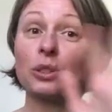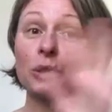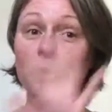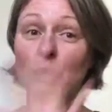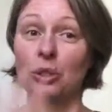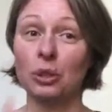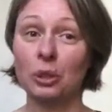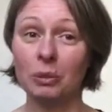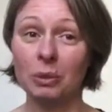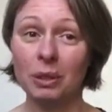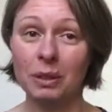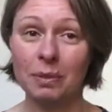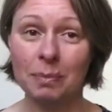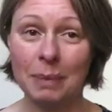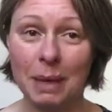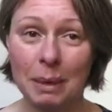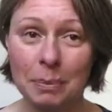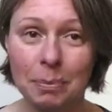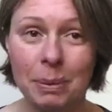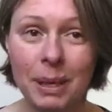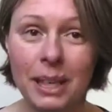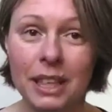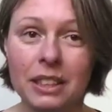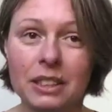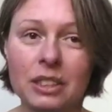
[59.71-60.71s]
to do with my
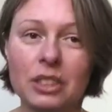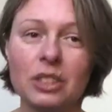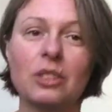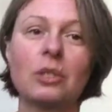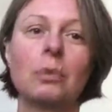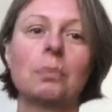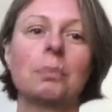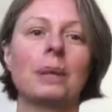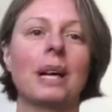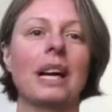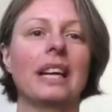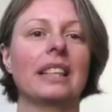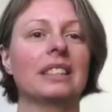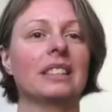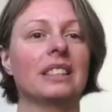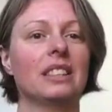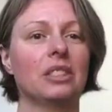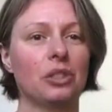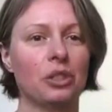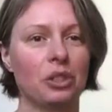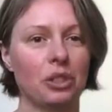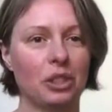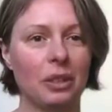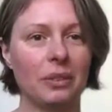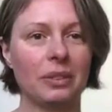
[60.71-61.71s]
personal practice,
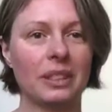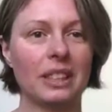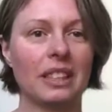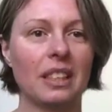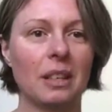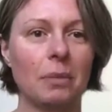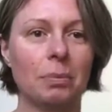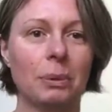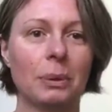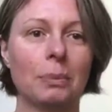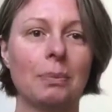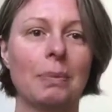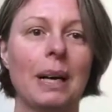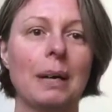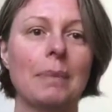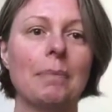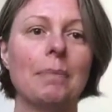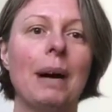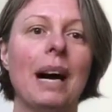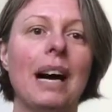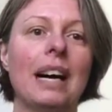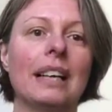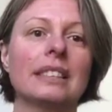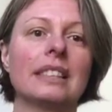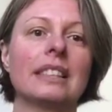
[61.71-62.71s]
showing up on my
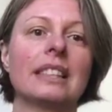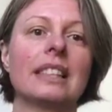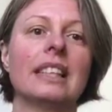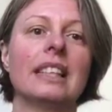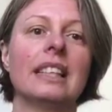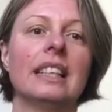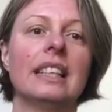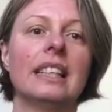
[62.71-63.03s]
mat,